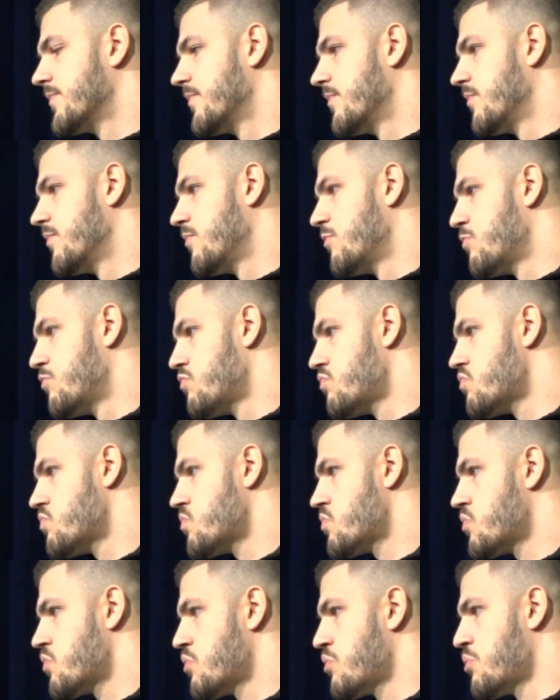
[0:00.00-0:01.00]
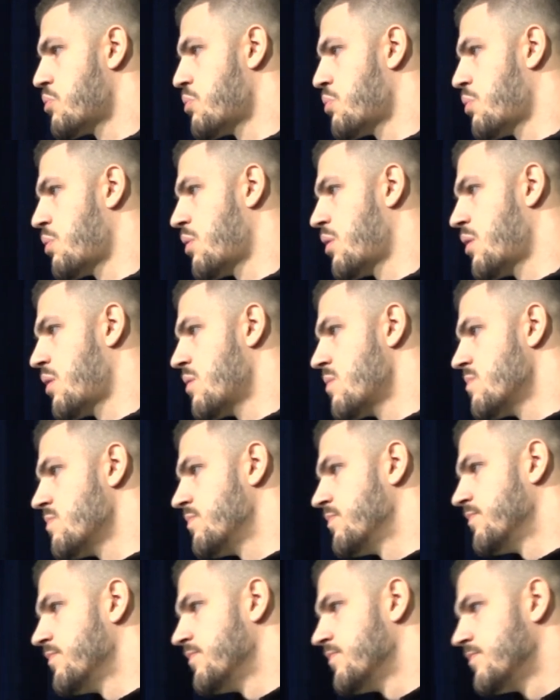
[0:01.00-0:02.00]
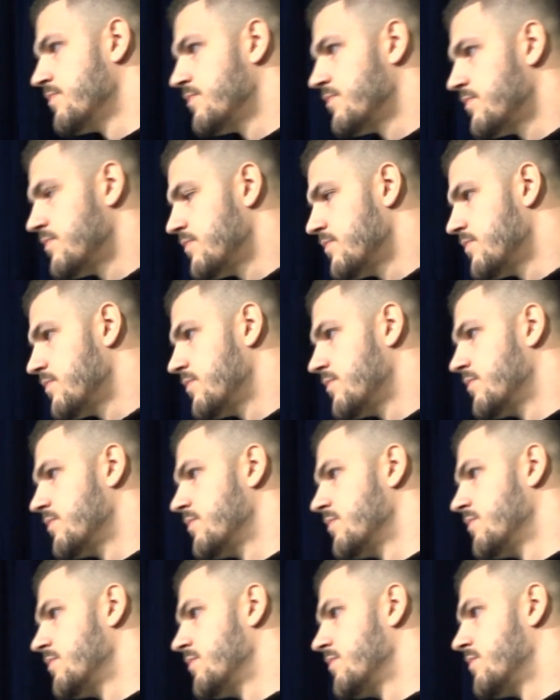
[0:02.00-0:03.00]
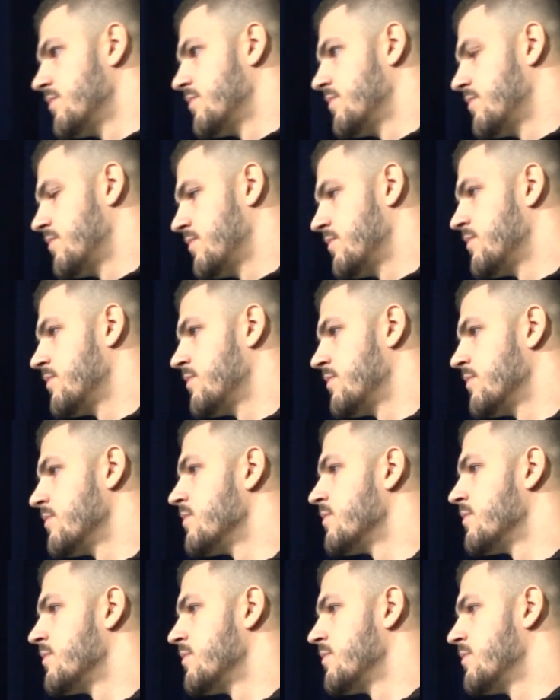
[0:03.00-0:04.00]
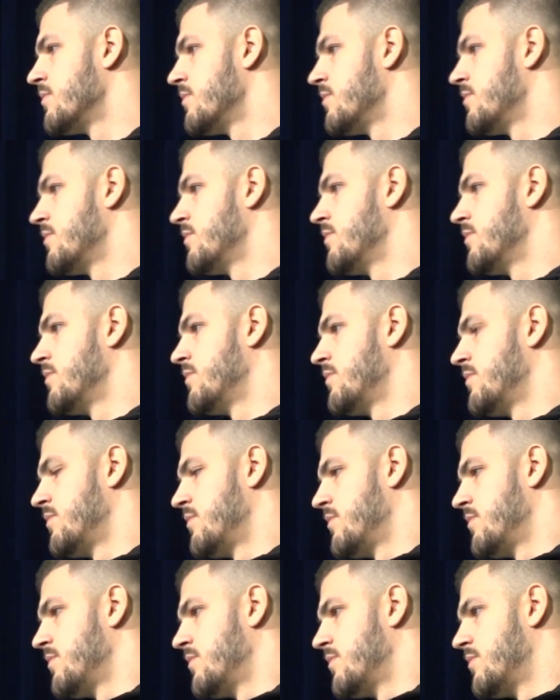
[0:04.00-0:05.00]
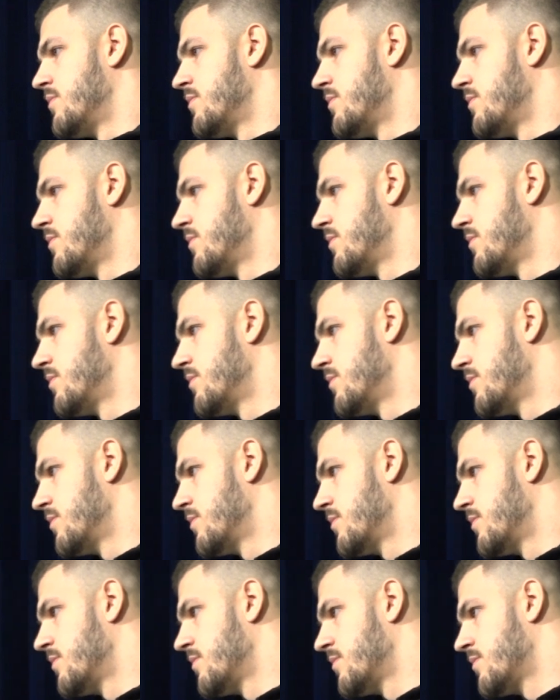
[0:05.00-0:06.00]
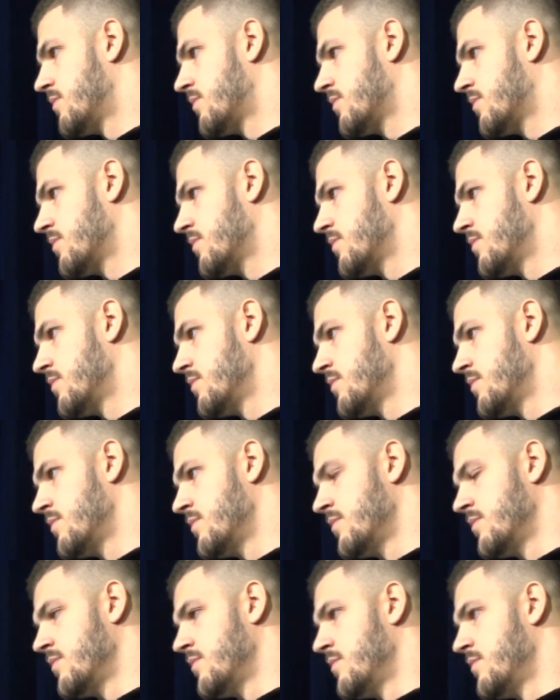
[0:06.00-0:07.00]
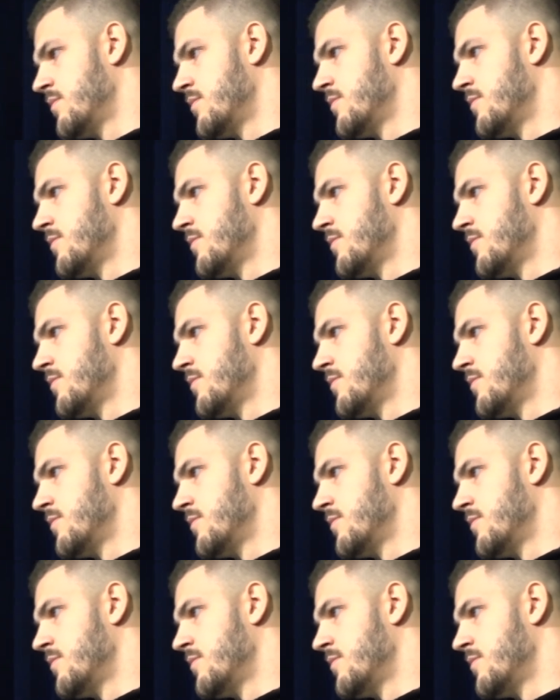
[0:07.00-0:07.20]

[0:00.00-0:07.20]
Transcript: (silence)